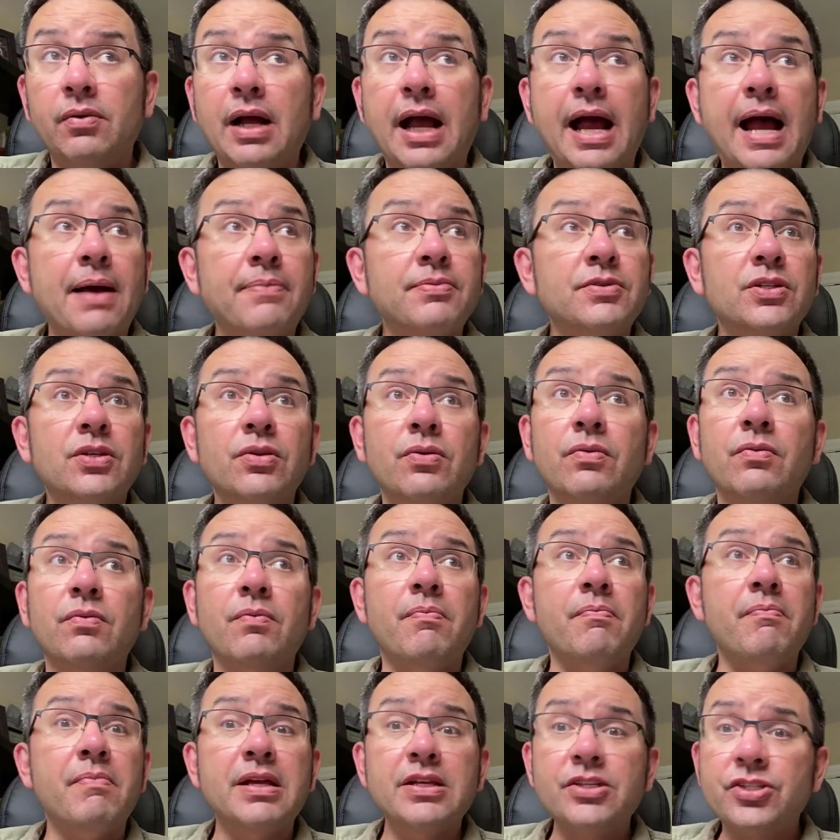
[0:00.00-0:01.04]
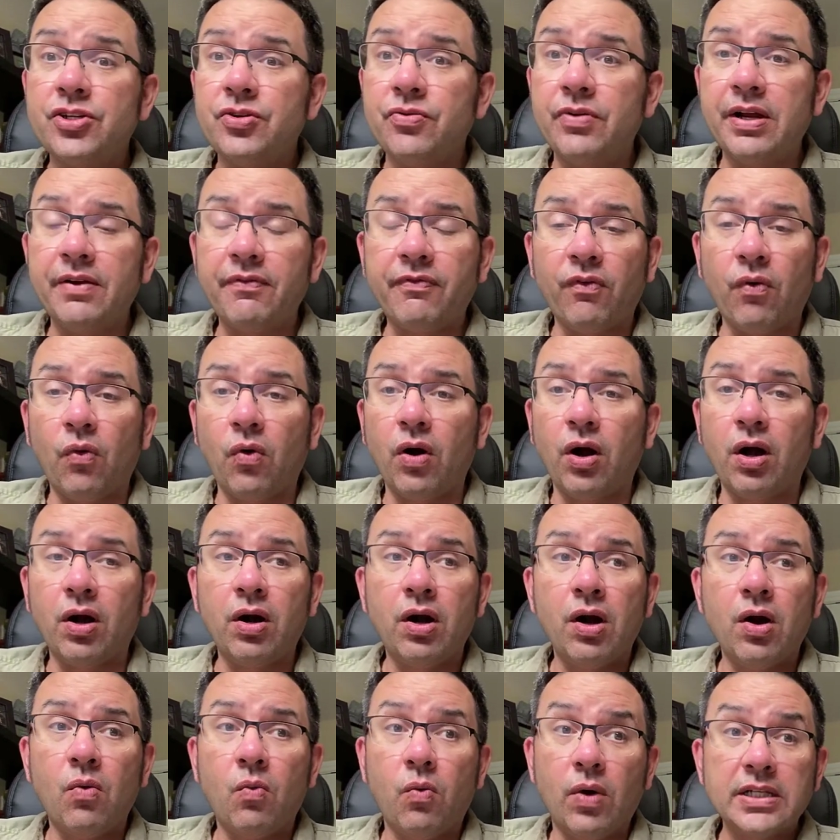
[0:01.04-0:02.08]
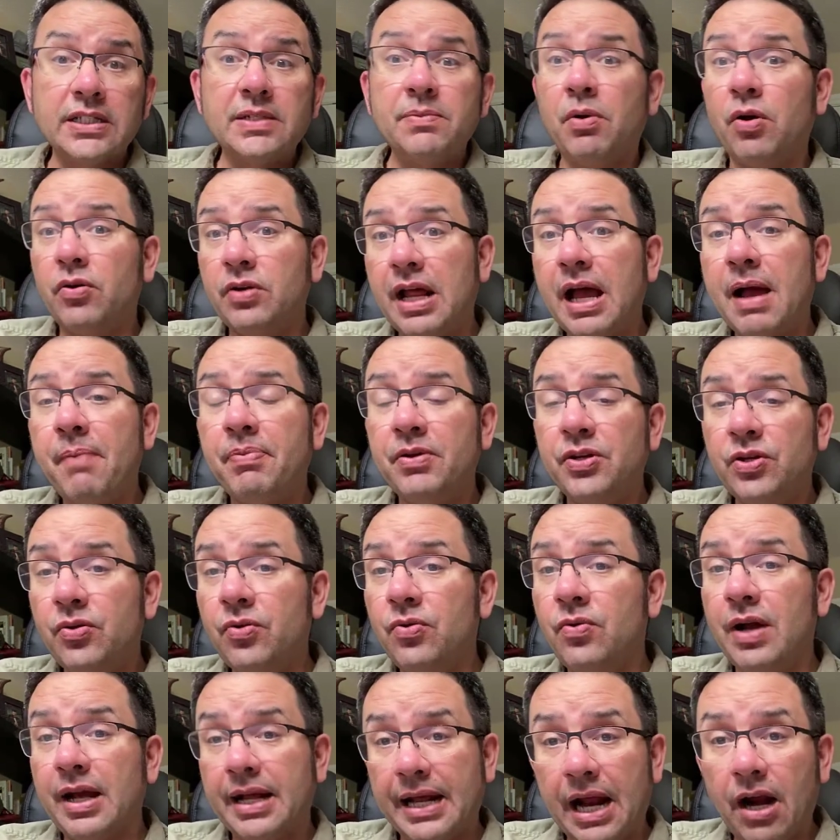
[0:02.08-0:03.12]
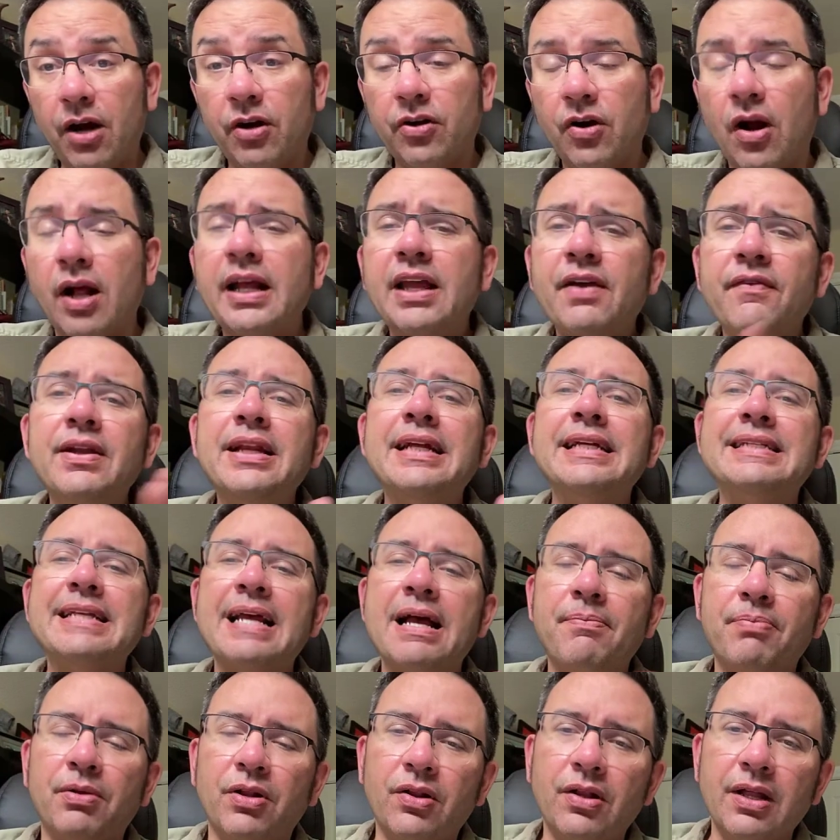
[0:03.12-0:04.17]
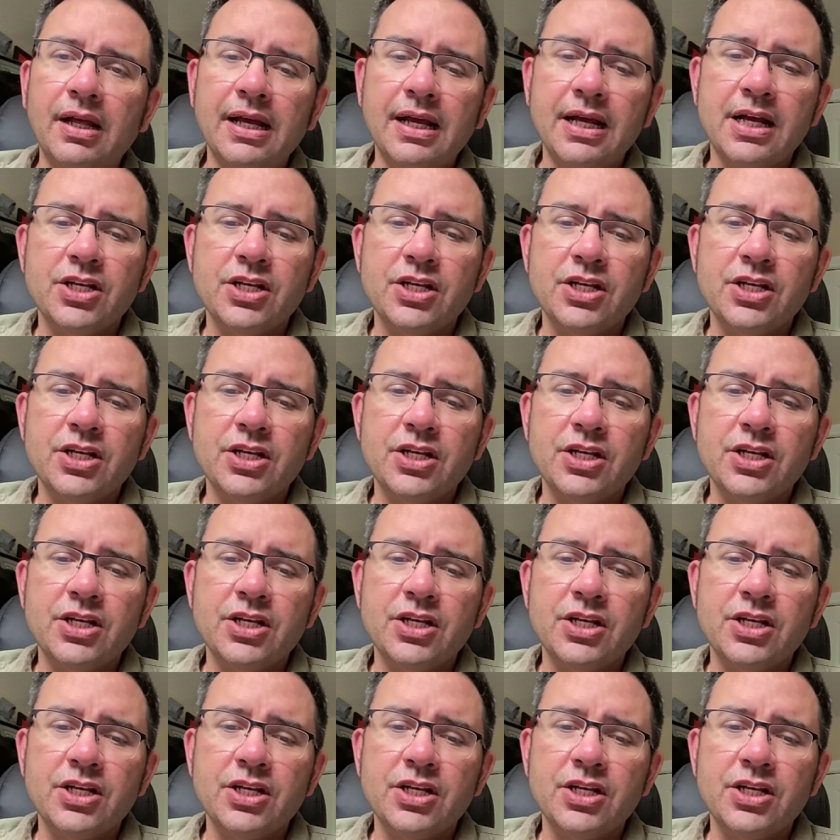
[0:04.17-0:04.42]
absolute mystery for what's about to happen to a character. I'll give you an example.